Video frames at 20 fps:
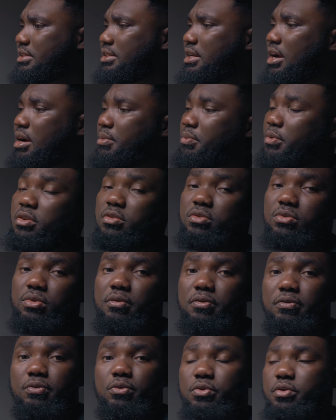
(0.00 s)
Now I'm going to do a
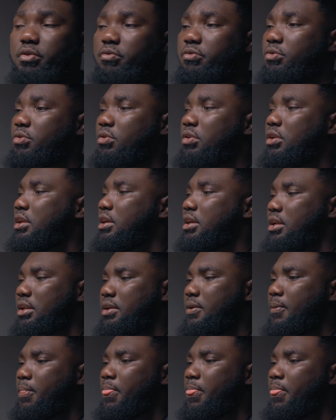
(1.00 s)
full review on it.